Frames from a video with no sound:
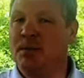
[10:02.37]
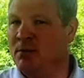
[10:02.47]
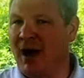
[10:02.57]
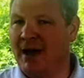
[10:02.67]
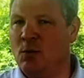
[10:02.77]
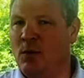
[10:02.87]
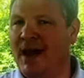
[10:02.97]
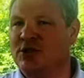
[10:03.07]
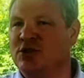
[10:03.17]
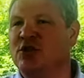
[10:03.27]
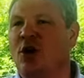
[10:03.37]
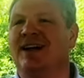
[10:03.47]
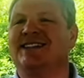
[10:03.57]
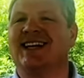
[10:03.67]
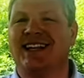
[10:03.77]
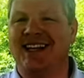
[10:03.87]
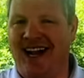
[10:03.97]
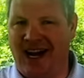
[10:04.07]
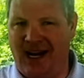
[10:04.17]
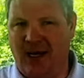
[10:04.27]
in mind that we actually saw a
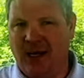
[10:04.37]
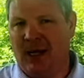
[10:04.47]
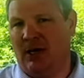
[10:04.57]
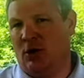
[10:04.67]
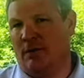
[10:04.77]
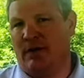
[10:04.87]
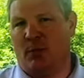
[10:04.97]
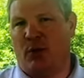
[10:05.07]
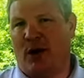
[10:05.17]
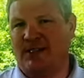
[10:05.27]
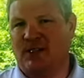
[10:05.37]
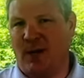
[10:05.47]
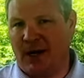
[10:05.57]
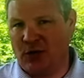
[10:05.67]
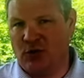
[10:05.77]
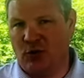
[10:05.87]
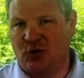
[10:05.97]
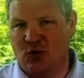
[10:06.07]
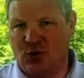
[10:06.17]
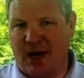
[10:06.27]
decline in year-over-year -year prices back in June of
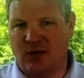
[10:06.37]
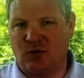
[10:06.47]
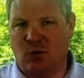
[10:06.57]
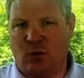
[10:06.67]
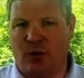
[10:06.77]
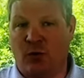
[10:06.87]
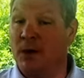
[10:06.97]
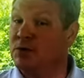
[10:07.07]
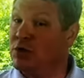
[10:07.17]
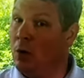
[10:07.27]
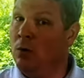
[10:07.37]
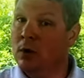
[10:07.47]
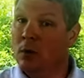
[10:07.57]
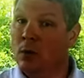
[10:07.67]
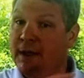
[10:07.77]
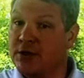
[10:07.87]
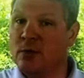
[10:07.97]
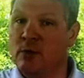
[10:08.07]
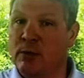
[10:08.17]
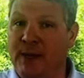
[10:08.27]
2023. So will
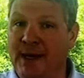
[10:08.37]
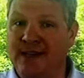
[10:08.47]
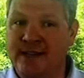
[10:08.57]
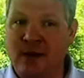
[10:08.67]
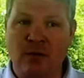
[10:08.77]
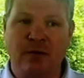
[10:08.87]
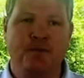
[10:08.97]
history repeat itself?